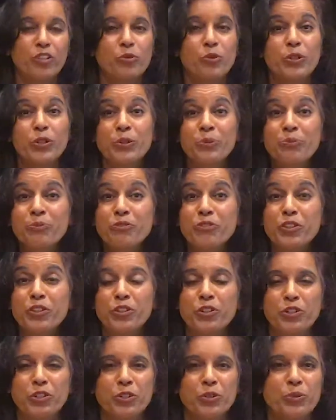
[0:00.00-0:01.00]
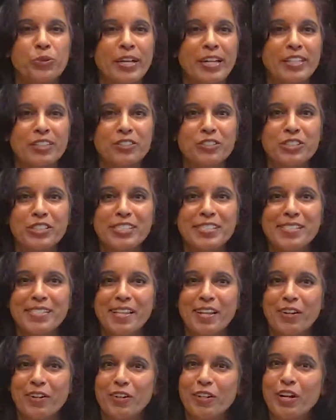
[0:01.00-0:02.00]
Make room for the new
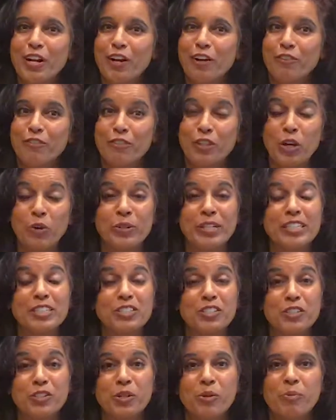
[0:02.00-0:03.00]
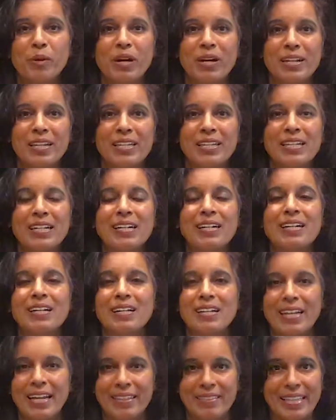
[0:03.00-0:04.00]
energies that are flowing into your
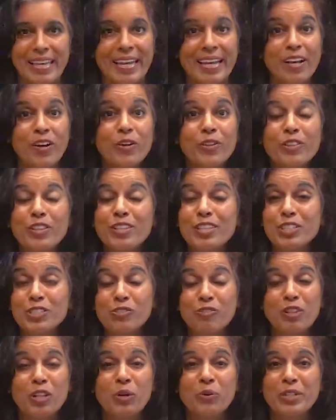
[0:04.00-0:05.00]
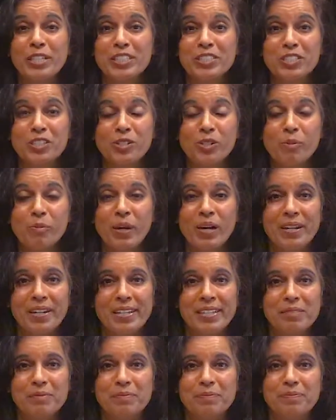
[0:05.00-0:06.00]
body and the health that's flowing into
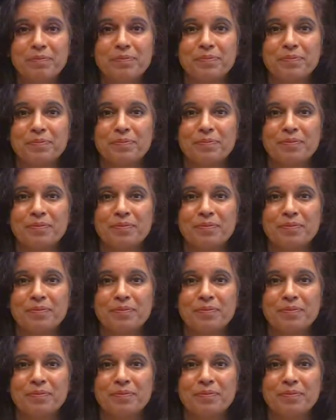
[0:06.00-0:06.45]
your body.